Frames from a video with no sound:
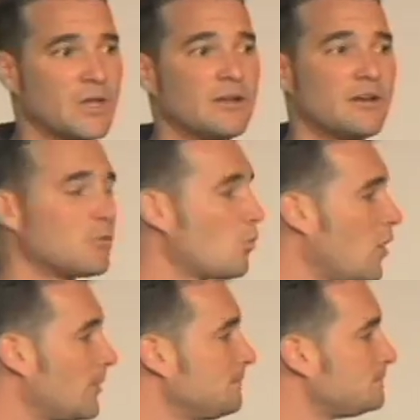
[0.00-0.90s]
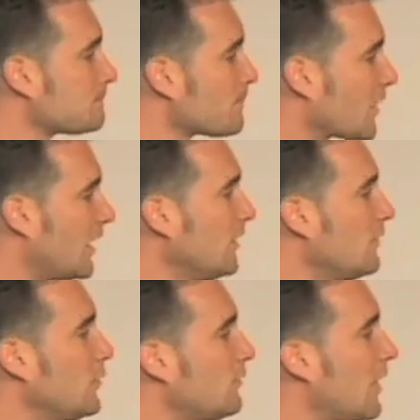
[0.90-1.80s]
Number one, in the
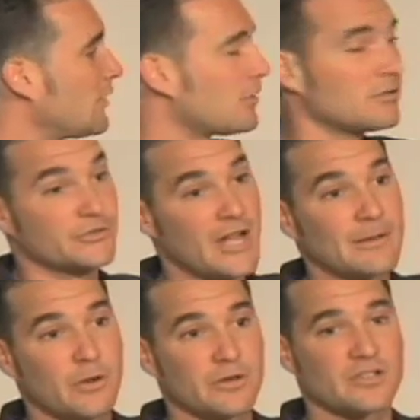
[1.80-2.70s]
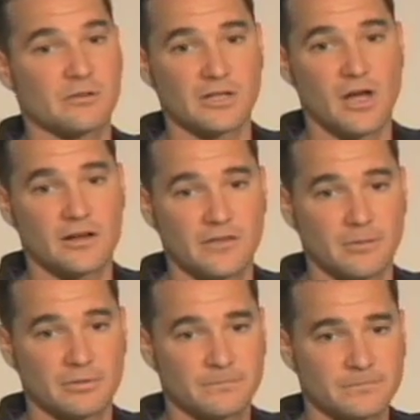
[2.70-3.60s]
viewfinder, your timecode is going to be locked
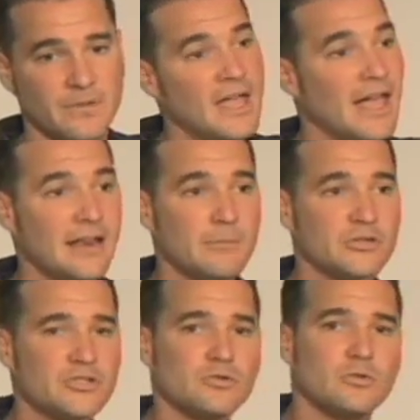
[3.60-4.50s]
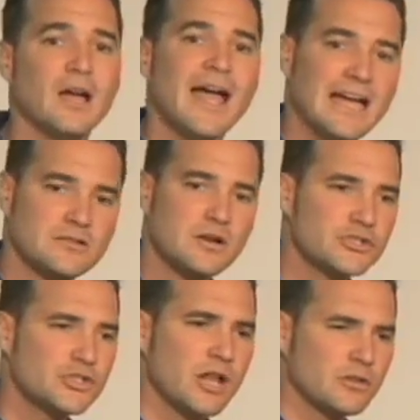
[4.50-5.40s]
up. And number two, as long as
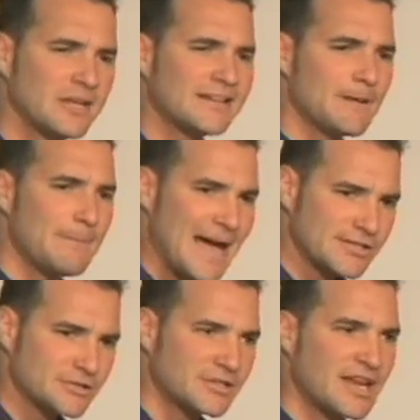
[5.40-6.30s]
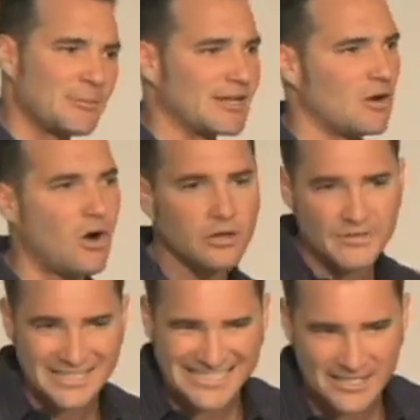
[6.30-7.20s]
you're not looking at the master camera, all of
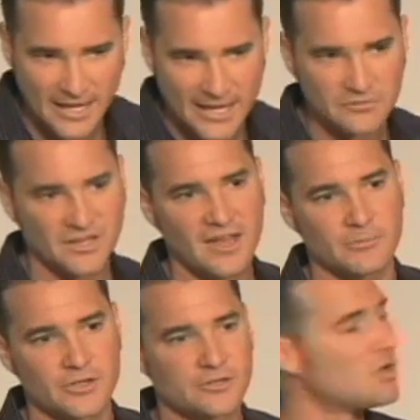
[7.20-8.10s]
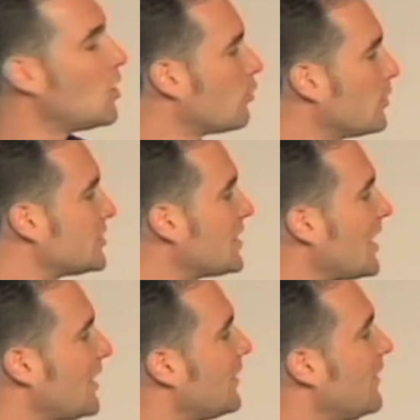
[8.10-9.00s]
the slaved cameras will say,